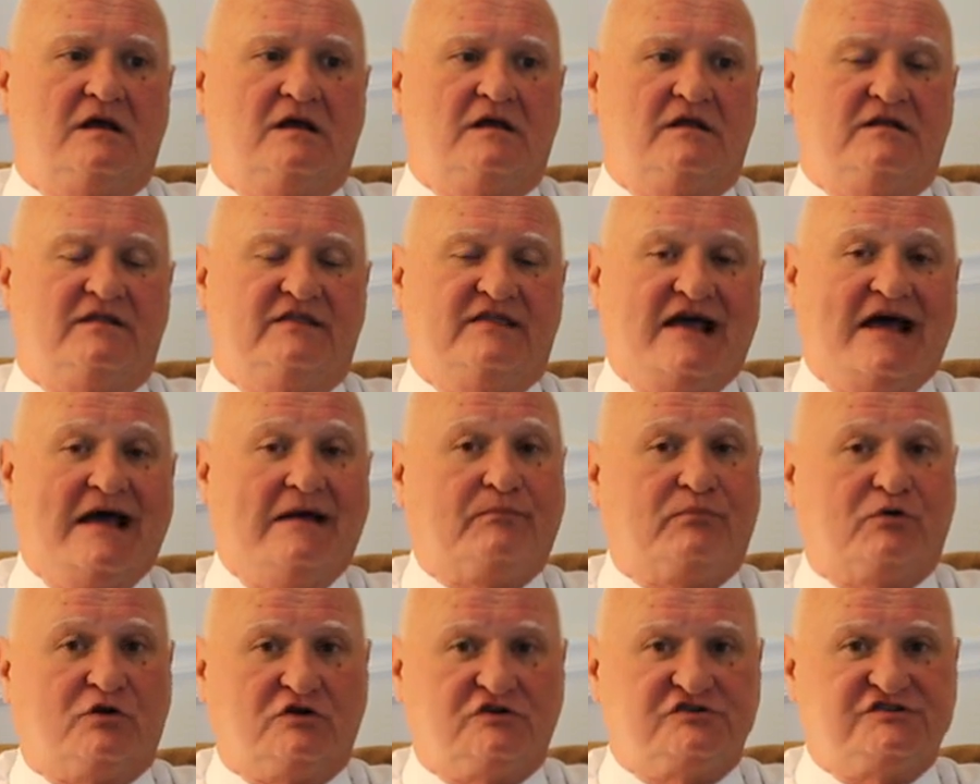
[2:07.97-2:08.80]

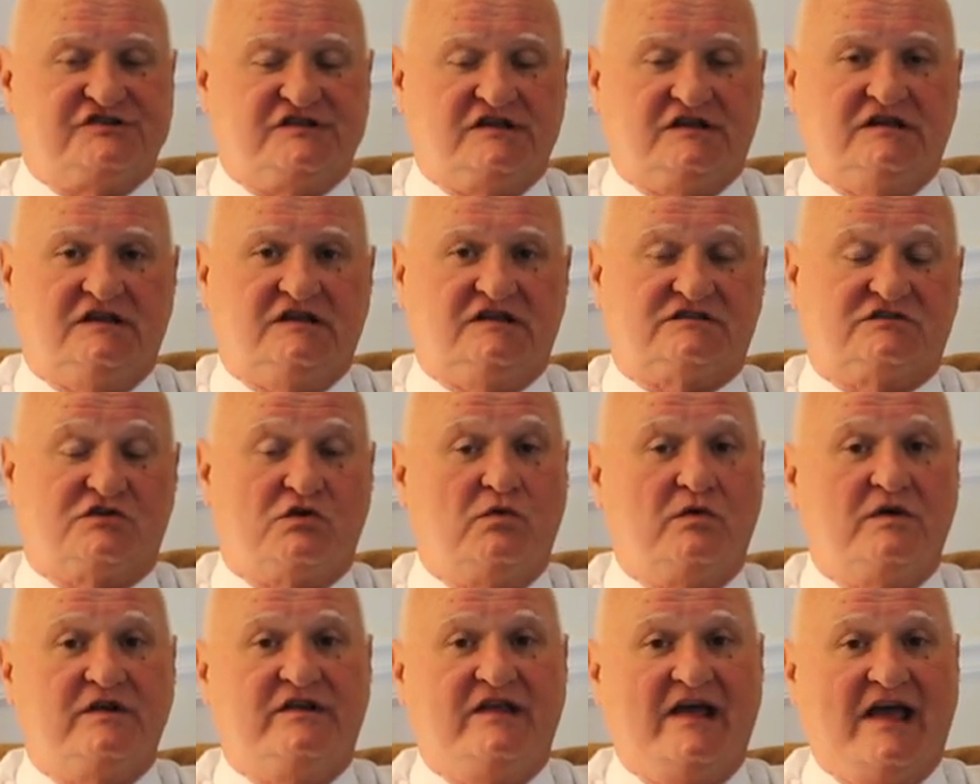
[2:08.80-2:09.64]
that person is
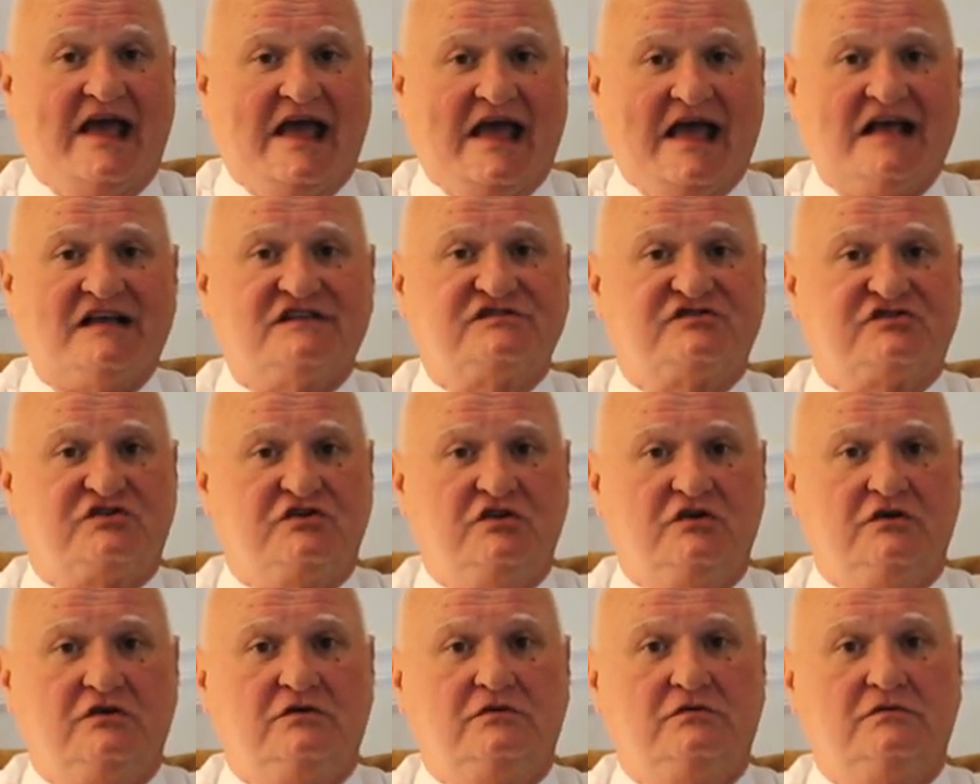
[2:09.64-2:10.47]
going to ask
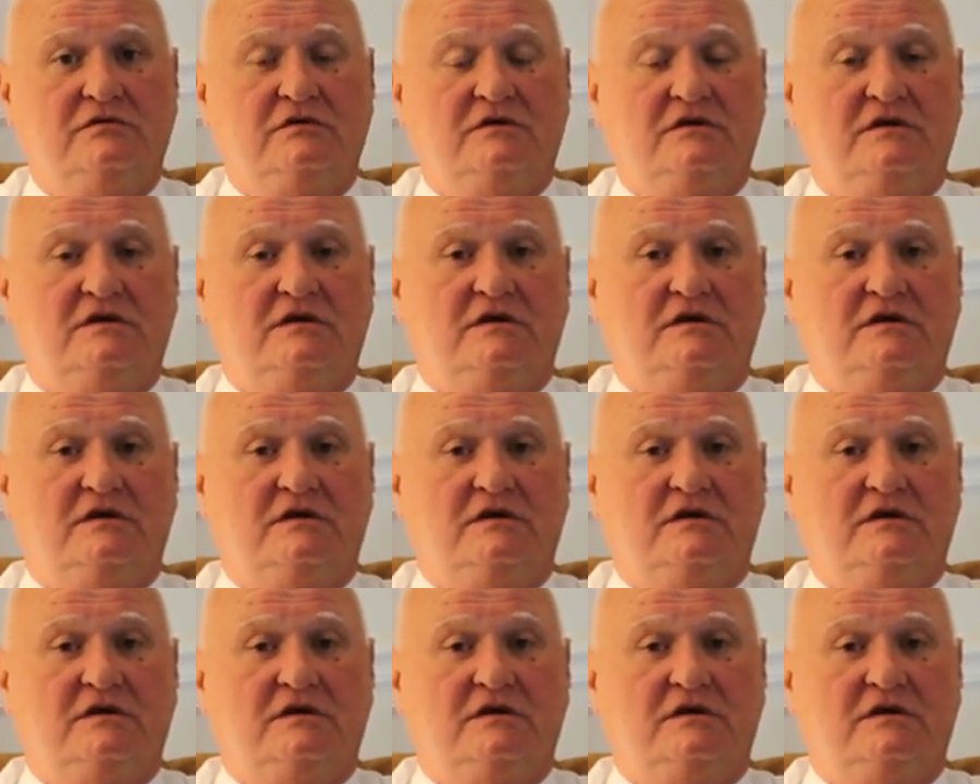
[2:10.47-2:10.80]
you,